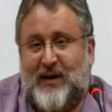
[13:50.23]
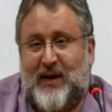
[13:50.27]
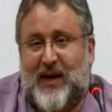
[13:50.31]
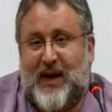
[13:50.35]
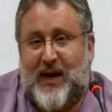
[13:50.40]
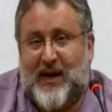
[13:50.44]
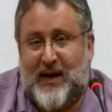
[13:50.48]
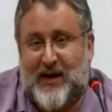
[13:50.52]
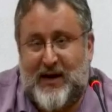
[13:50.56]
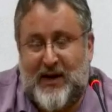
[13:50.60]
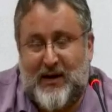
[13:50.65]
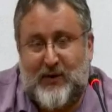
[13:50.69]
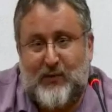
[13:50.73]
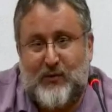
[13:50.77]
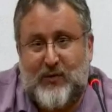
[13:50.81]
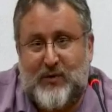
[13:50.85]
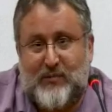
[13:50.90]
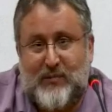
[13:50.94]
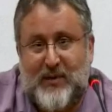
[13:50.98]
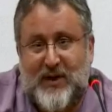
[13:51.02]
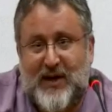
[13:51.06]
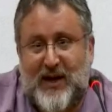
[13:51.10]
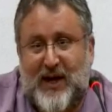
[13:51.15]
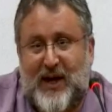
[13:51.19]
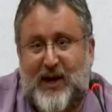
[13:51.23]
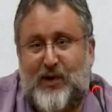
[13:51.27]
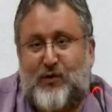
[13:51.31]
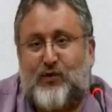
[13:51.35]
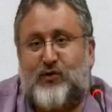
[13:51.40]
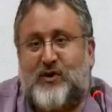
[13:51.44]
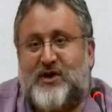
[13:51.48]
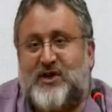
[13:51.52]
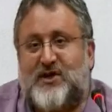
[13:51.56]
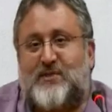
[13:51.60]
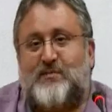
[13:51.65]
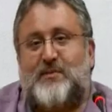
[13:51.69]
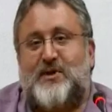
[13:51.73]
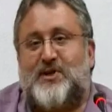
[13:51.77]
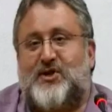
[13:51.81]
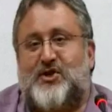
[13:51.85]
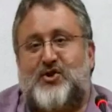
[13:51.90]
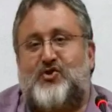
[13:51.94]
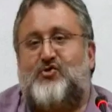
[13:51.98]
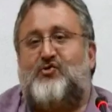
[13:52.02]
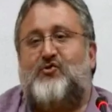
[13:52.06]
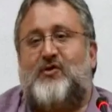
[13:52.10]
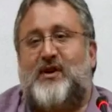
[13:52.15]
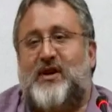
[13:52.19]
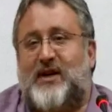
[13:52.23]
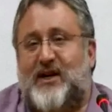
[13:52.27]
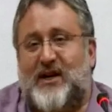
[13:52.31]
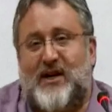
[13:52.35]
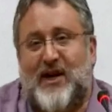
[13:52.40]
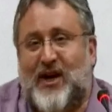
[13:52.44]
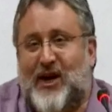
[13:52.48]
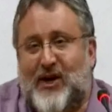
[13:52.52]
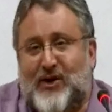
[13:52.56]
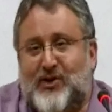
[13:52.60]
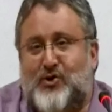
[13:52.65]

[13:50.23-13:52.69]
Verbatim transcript: And it will be a Christmas tree